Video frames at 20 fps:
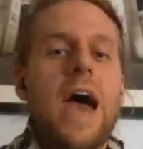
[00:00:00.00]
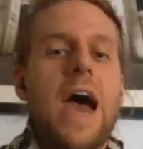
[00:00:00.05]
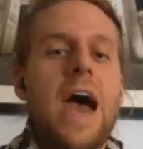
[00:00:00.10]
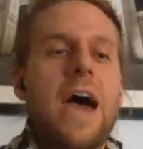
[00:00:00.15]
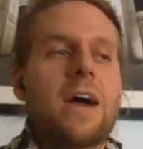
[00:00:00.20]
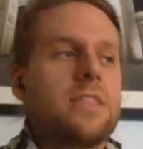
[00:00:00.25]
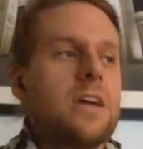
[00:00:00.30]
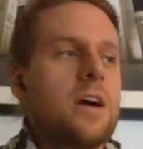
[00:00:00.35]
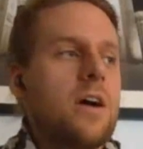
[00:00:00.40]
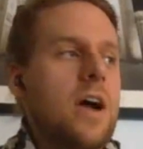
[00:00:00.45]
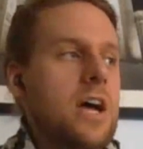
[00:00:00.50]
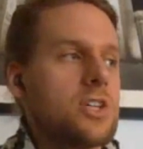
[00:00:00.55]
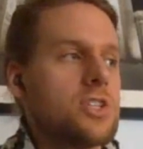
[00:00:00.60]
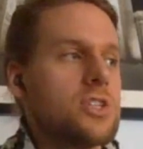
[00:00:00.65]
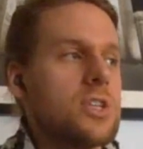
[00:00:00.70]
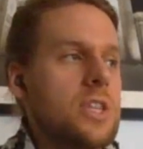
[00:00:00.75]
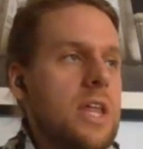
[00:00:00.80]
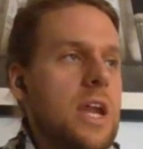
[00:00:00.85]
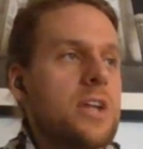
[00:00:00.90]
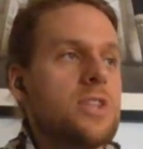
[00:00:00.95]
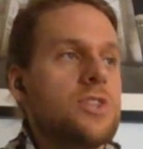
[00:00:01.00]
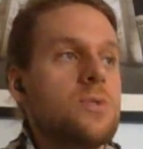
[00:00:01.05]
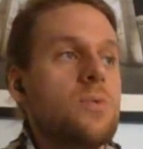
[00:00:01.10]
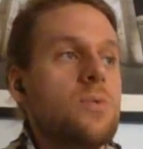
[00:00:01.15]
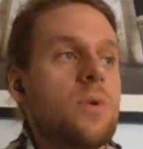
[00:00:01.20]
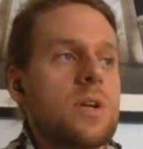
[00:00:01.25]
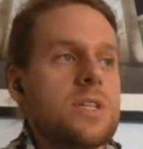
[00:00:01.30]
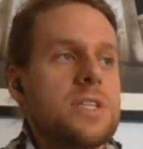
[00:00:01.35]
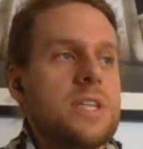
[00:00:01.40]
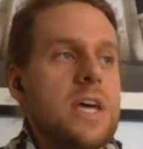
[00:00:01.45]
a hack there, actually, that I
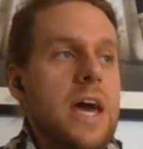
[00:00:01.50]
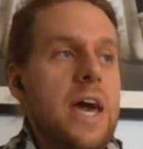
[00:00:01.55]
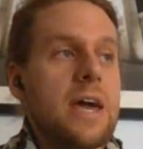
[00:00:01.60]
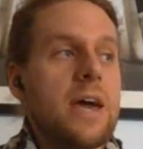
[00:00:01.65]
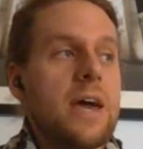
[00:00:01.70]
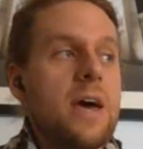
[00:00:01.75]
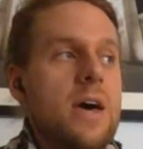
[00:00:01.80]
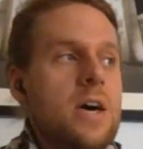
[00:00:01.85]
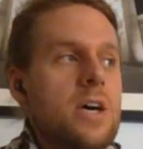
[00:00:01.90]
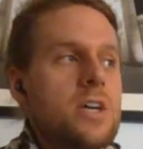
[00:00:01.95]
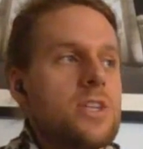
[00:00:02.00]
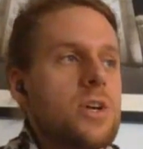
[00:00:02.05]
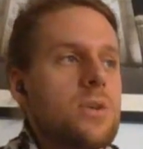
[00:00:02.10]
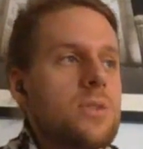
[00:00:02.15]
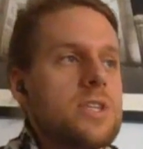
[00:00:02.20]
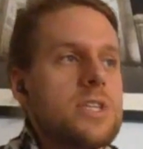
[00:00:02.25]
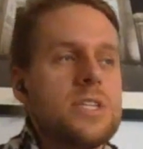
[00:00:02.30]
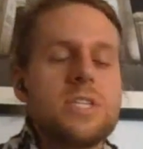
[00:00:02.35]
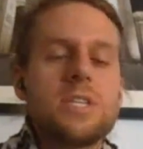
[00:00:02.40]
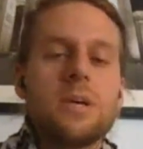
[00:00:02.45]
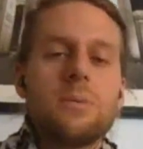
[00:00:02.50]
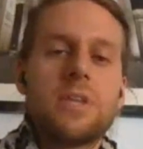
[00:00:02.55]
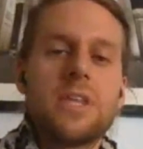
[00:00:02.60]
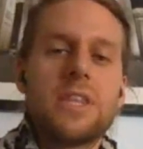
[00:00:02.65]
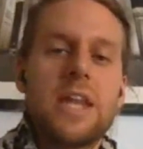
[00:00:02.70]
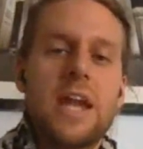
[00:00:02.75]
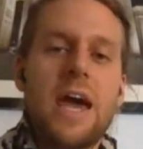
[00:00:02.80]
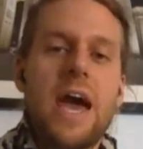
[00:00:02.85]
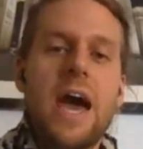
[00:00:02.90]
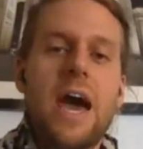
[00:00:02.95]
do want to say. So this is
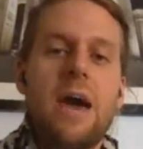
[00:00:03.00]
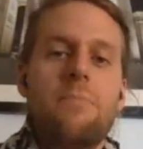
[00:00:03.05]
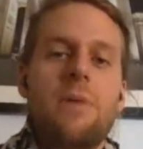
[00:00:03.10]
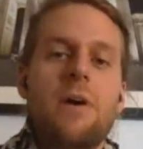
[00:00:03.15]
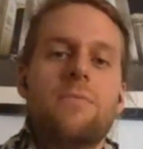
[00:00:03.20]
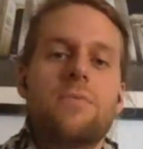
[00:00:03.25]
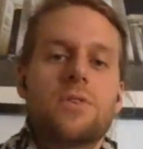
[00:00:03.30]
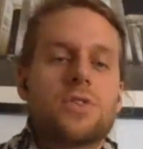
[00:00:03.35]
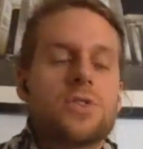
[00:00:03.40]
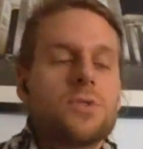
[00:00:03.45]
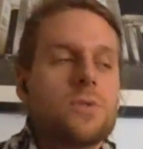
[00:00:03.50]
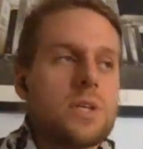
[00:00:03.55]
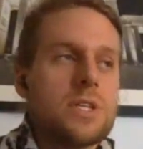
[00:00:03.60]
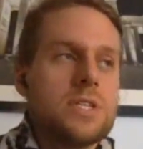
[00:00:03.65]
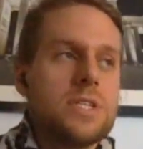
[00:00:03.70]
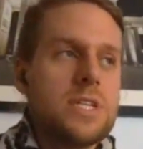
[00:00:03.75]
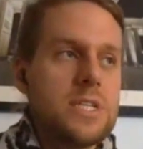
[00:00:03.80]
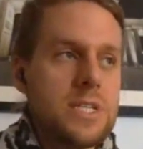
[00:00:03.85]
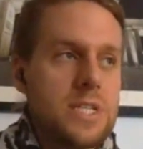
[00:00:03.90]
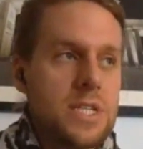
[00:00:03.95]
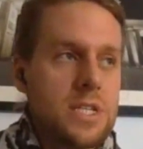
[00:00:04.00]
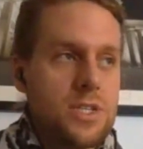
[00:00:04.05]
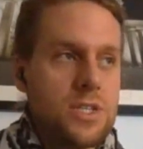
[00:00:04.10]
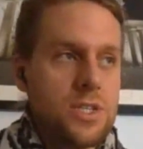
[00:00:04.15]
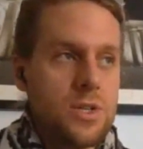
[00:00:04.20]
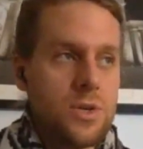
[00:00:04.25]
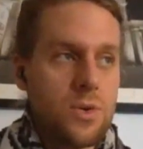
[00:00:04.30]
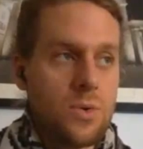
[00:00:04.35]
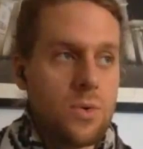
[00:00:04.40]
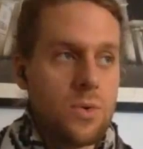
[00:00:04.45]
something that I had my virtual assistant
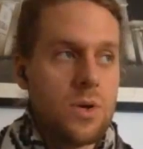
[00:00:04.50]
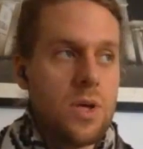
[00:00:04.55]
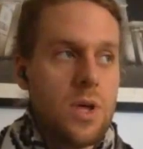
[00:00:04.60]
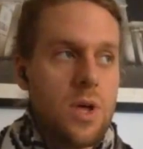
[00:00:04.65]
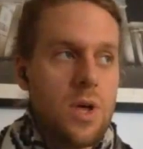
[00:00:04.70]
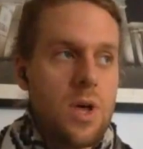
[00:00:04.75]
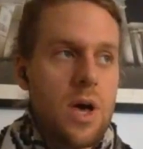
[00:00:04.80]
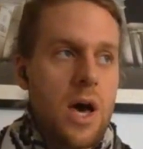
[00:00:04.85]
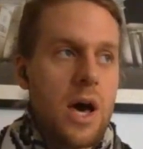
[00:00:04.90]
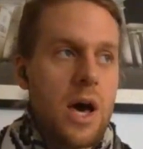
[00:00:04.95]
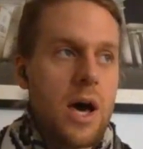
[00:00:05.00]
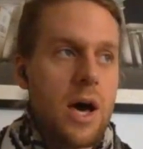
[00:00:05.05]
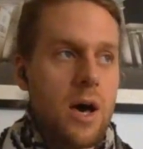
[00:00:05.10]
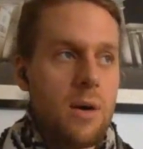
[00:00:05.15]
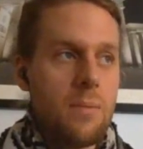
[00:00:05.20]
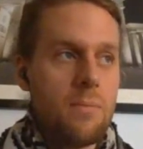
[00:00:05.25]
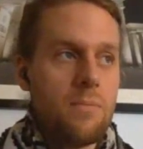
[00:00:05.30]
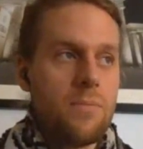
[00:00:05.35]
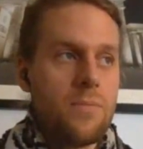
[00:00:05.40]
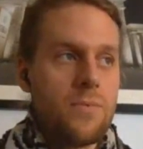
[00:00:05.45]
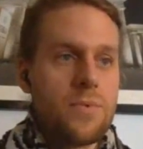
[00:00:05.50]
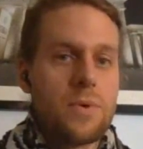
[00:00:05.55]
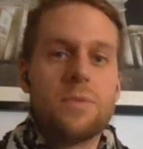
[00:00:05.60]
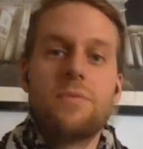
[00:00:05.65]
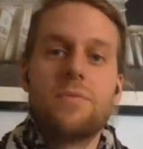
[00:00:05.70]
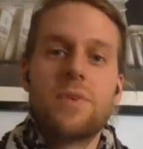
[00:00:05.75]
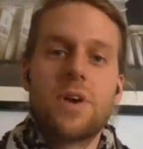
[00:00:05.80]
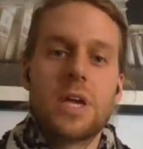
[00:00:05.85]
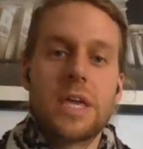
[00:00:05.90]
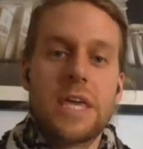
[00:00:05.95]
do from
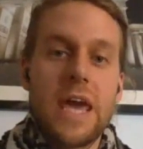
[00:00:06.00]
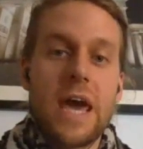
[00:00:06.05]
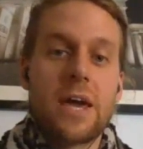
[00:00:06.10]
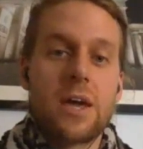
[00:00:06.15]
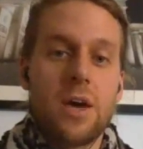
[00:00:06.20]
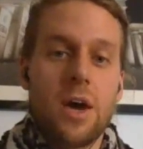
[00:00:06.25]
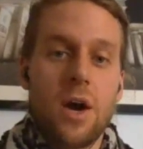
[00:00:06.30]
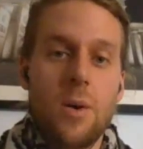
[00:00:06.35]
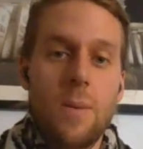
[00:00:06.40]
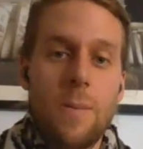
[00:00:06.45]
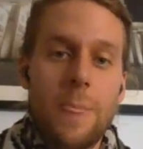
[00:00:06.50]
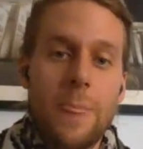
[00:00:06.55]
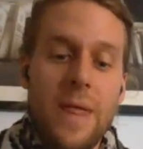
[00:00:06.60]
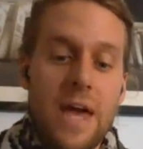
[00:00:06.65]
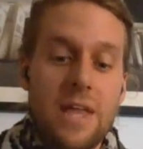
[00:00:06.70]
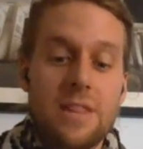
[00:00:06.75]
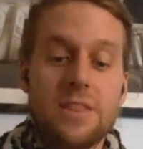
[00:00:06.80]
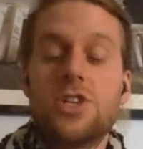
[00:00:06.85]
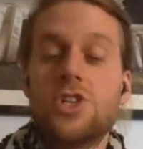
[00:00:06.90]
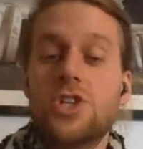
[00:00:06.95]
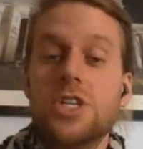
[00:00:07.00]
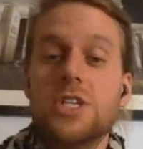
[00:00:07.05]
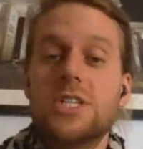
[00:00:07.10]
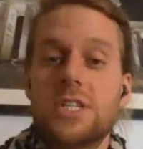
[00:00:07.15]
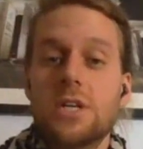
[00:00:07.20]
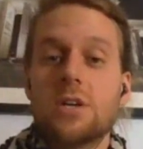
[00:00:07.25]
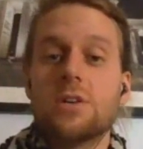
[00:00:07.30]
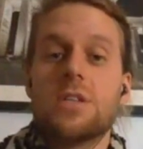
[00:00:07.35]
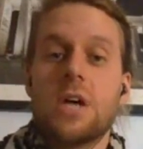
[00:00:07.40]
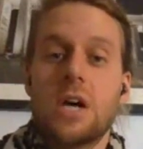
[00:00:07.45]
the very get-go, and she
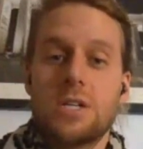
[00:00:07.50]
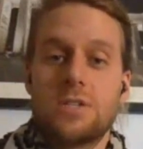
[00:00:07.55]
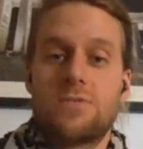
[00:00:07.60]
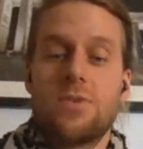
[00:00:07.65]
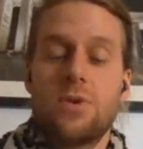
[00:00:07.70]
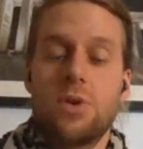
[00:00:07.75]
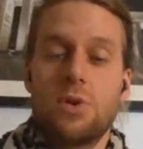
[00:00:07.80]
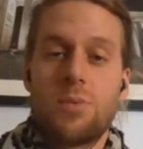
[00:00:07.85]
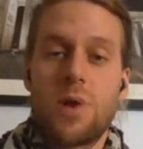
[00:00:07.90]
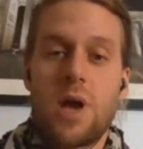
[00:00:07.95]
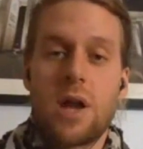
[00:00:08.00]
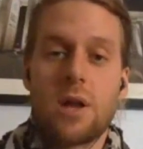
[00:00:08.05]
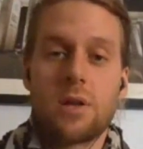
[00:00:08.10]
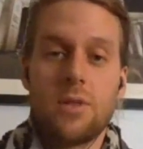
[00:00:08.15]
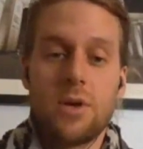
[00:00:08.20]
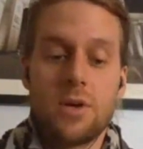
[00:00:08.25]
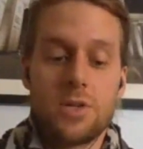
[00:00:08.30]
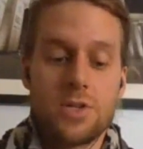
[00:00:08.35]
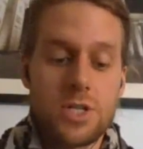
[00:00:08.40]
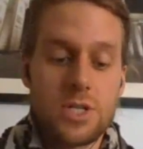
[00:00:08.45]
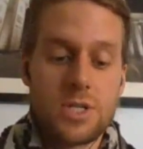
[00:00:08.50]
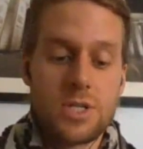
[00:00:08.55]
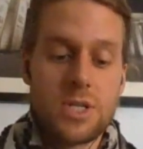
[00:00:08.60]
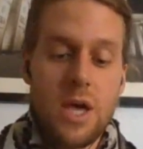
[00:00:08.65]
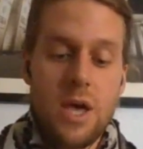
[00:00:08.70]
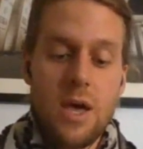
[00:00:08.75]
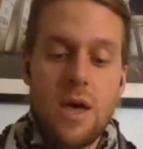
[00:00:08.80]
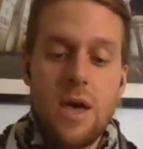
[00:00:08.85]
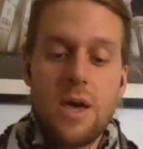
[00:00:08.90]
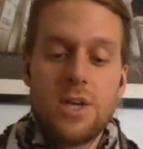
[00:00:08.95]
still does for new product
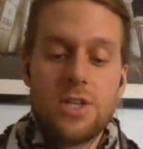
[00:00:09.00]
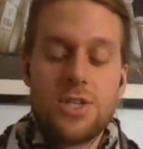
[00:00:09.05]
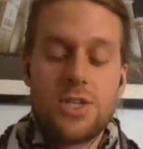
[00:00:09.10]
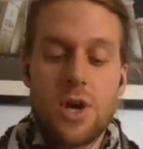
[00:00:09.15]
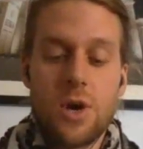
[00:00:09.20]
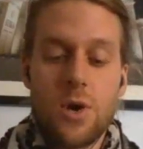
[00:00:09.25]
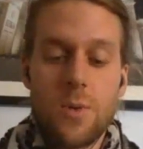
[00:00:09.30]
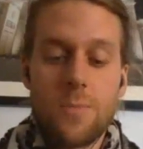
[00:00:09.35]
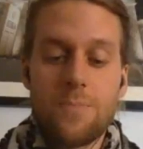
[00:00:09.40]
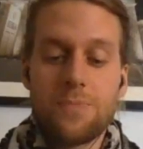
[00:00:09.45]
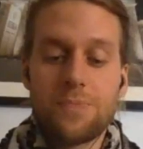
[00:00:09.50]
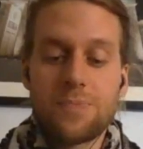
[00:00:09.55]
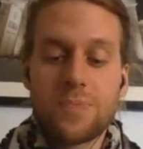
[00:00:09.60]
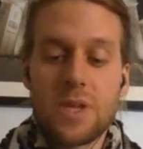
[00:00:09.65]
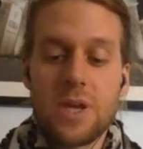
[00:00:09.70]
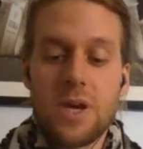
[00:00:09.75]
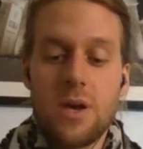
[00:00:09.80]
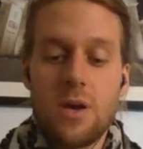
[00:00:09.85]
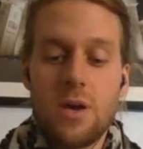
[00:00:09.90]
launches. So